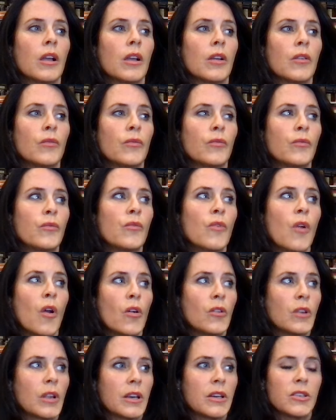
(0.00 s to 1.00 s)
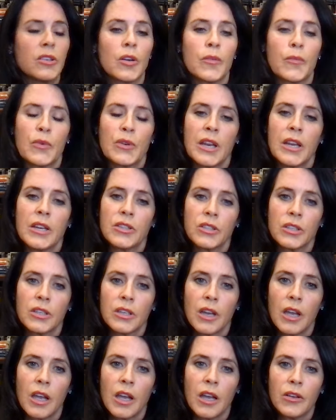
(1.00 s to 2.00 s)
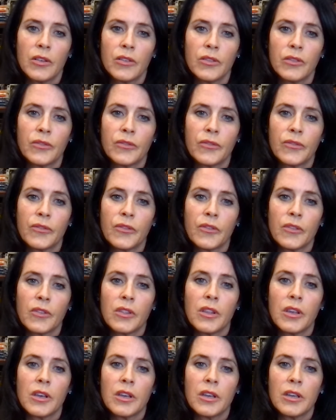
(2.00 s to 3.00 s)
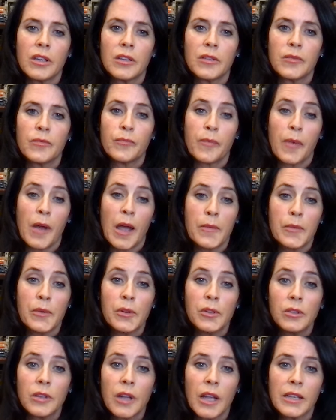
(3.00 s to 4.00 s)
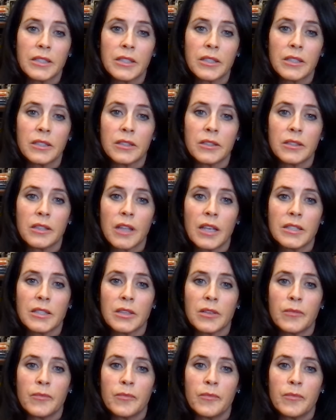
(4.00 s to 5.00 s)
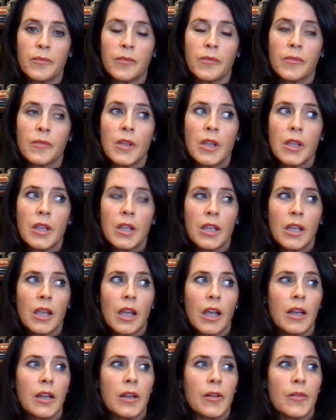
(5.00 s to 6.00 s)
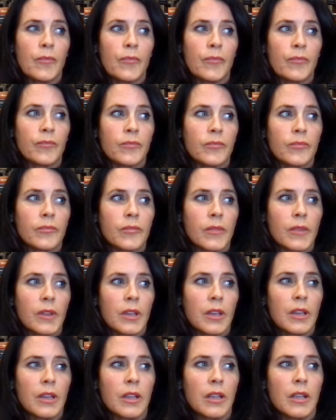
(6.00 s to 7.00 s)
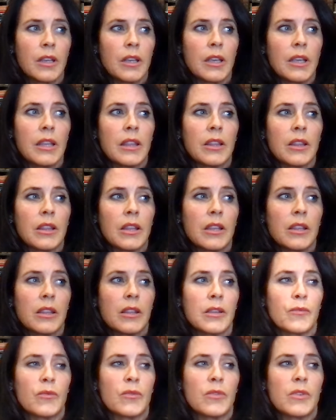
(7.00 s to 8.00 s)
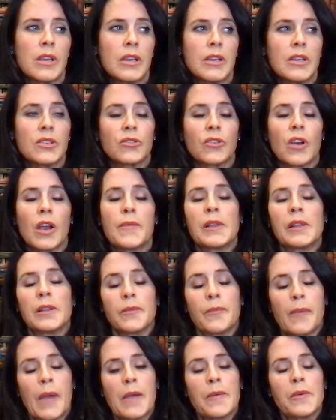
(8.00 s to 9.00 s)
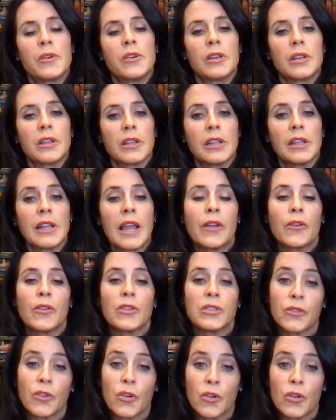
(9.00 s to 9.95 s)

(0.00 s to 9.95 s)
wrote an interpretation of the Bible as a as a um, in he described the Bible in the language of